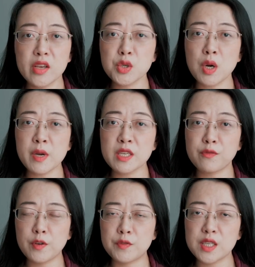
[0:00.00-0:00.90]
This drama is
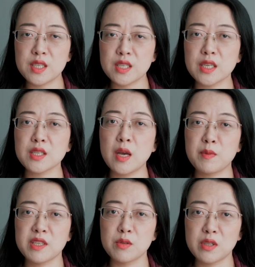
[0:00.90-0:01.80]
56
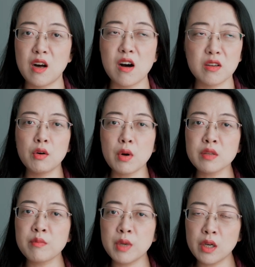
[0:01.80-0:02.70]
episodes long.
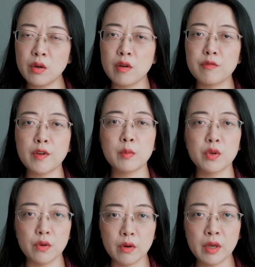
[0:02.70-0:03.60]
Around middle of
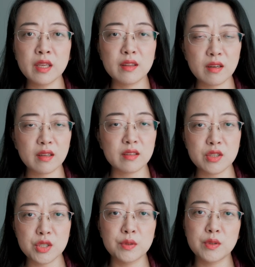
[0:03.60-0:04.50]
February, they're
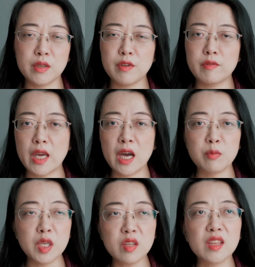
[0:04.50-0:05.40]
gonna do the
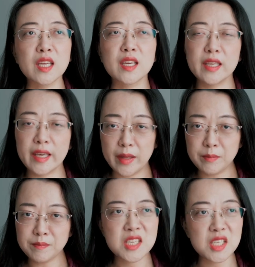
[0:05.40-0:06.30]
VVIP thing
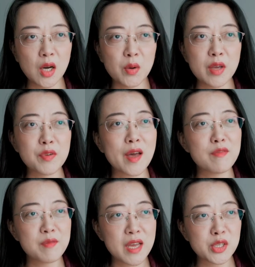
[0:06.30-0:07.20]
again. So if you
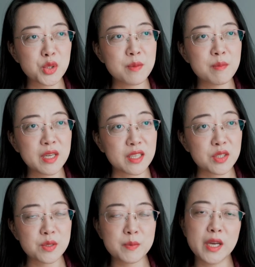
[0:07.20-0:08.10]
have extra money
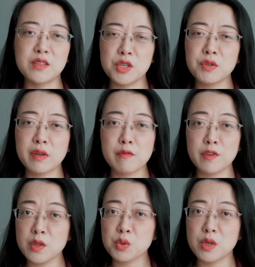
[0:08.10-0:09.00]
to spend, you can
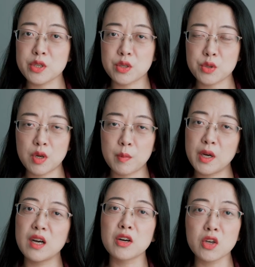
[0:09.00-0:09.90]
finish watching this
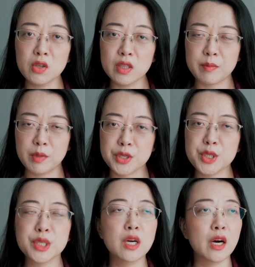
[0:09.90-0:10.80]
drama early
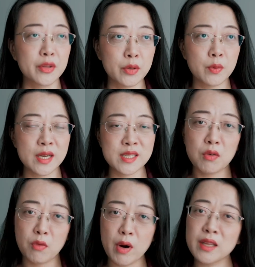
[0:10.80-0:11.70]
March. Otherwise,
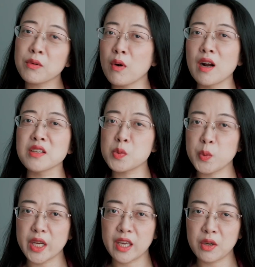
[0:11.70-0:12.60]
right around
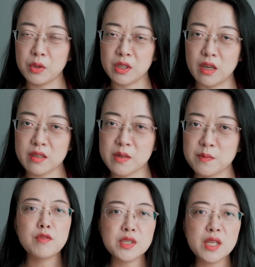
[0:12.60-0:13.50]
spring equinox.
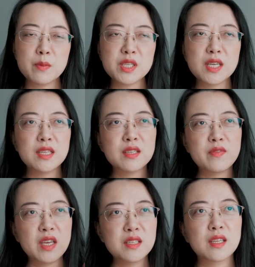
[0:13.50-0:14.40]
First, let me say the
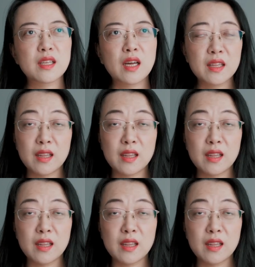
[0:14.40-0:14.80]
things that I